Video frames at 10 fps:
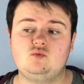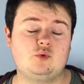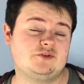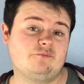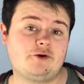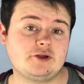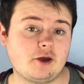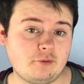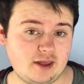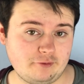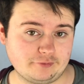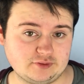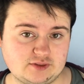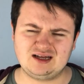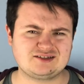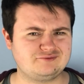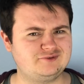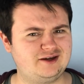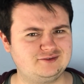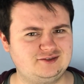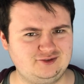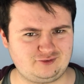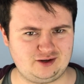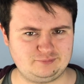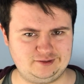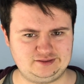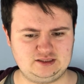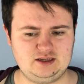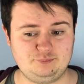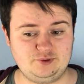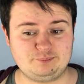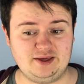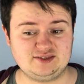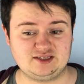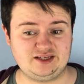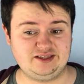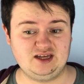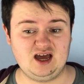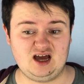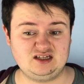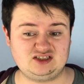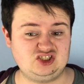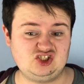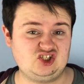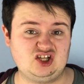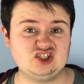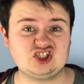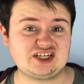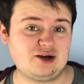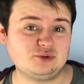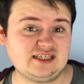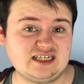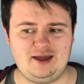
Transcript: wasn't very coherent. I don't know how to describe it, but basically I started shouting.